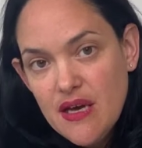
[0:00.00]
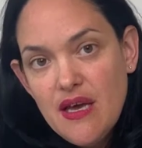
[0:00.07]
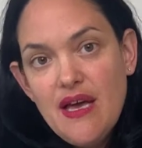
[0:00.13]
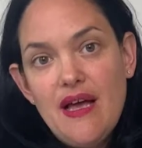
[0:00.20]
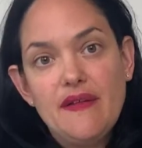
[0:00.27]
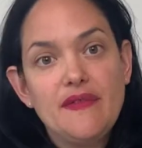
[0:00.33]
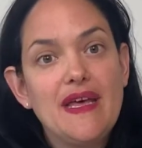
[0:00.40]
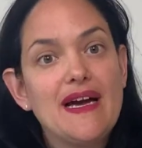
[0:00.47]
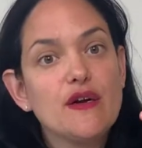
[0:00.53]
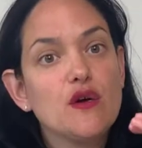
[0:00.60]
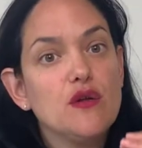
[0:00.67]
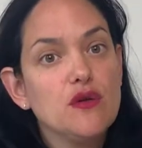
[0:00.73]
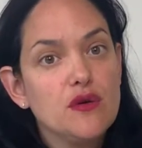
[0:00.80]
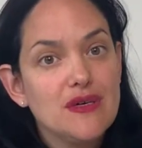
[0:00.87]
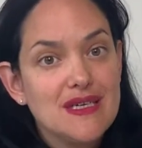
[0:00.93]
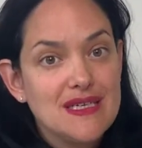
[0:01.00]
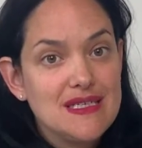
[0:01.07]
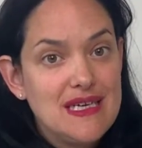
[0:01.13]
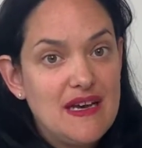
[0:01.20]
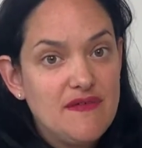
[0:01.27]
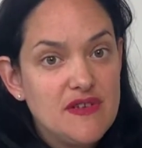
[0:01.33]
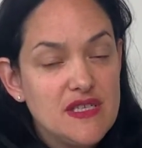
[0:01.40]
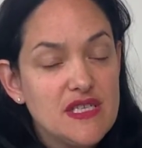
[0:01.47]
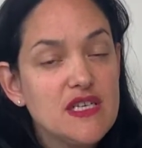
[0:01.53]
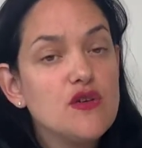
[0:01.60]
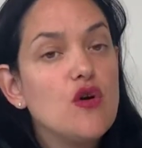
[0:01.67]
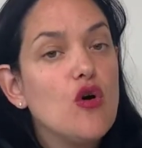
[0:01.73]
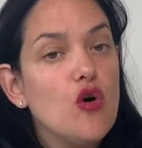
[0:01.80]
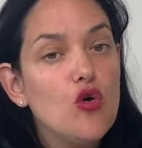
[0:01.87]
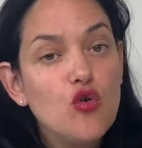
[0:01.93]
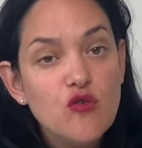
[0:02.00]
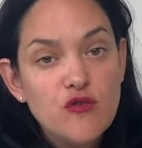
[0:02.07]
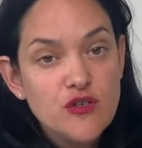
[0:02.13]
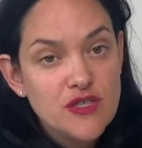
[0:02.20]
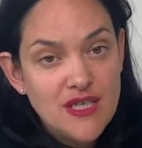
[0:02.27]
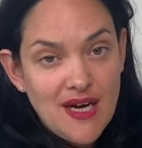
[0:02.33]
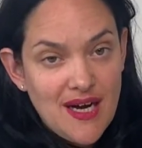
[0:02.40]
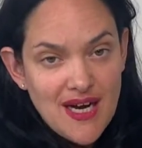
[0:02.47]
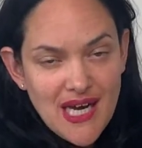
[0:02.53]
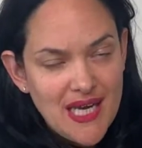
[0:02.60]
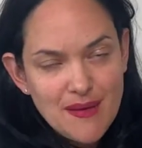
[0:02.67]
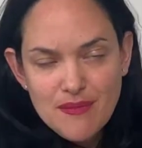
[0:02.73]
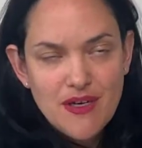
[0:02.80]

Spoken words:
and that caloric deficit over time,